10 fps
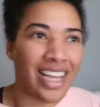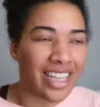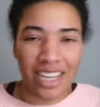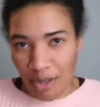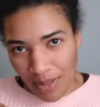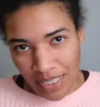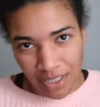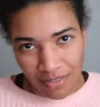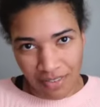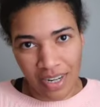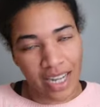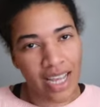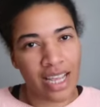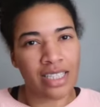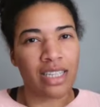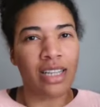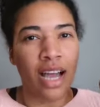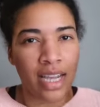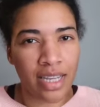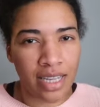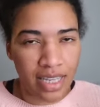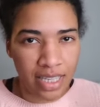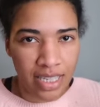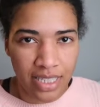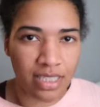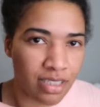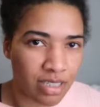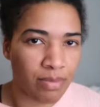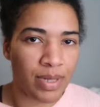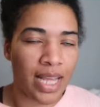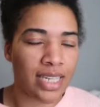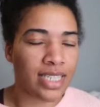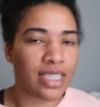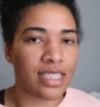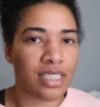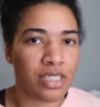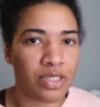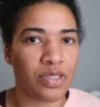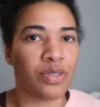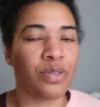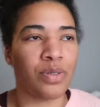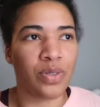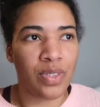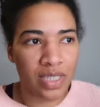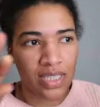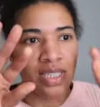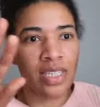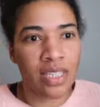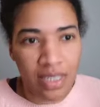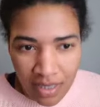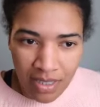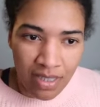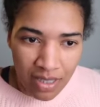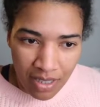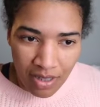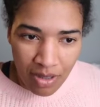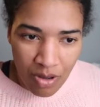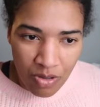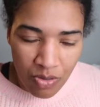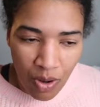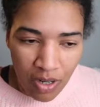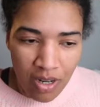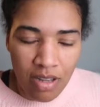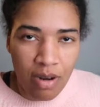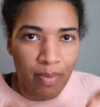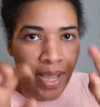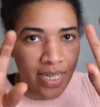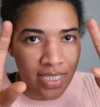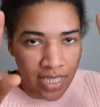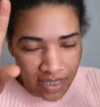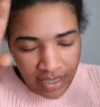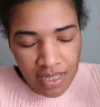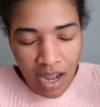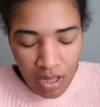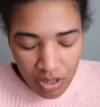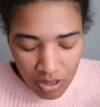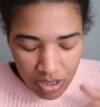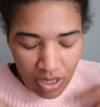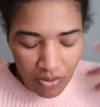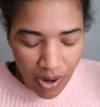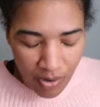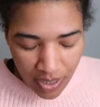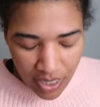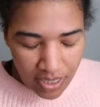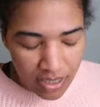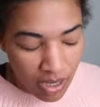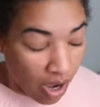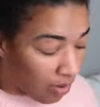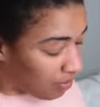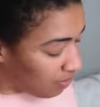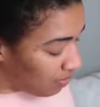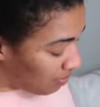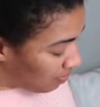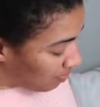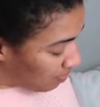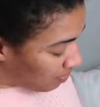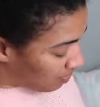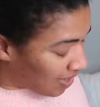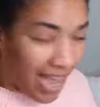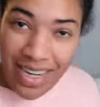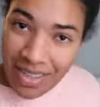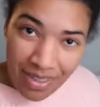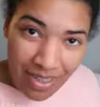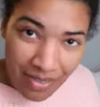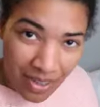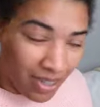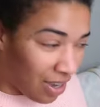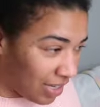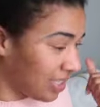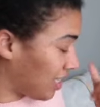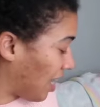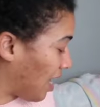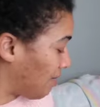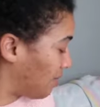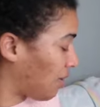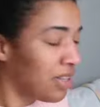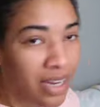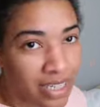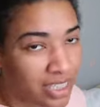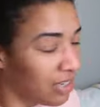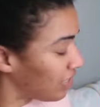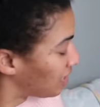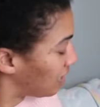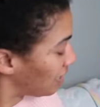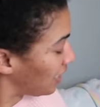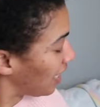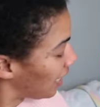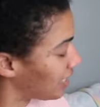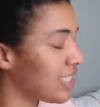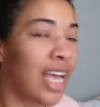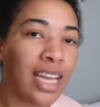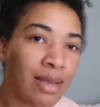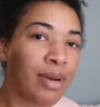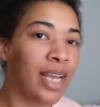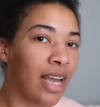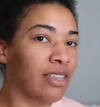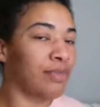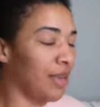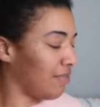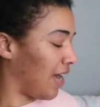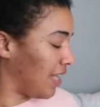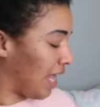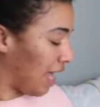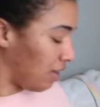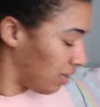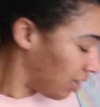and then you paint over it, it's a lot easier to blend into those watercolor paint colors around it. So I didn't know that for the longest time, so I thought I'd share it just in case anybody else might find that